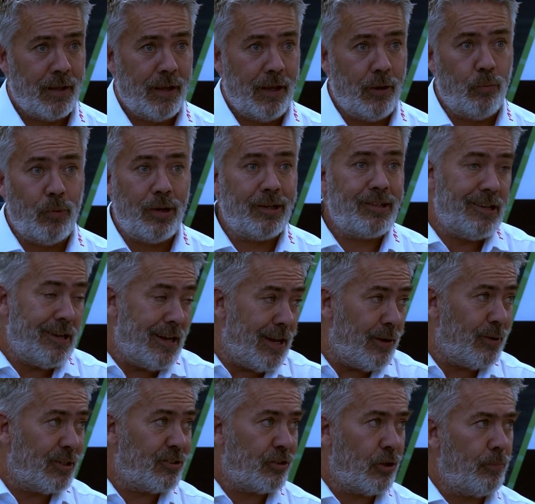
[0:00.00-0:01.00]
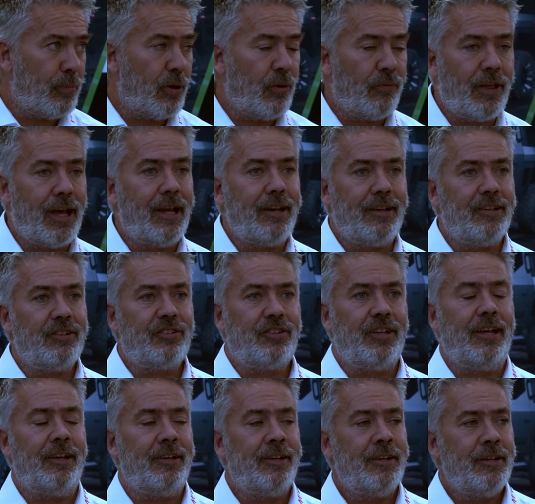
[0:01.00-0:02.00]
And one clear example of that is
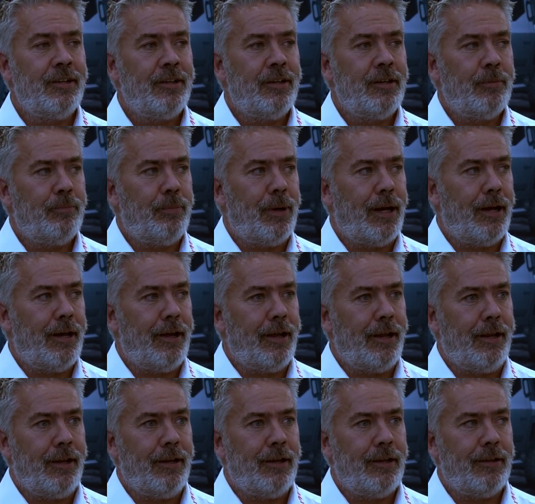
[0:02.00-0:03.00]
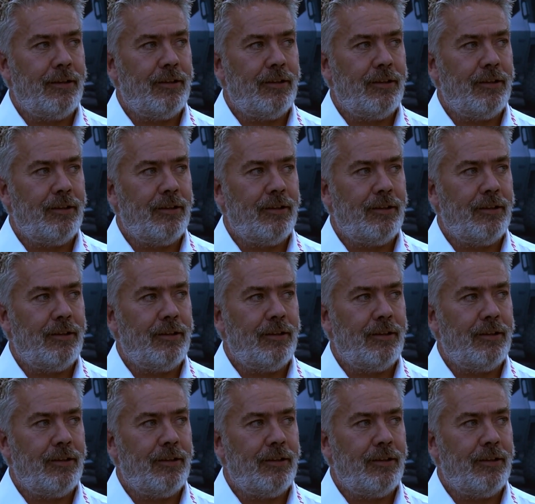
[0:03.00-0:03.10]
that by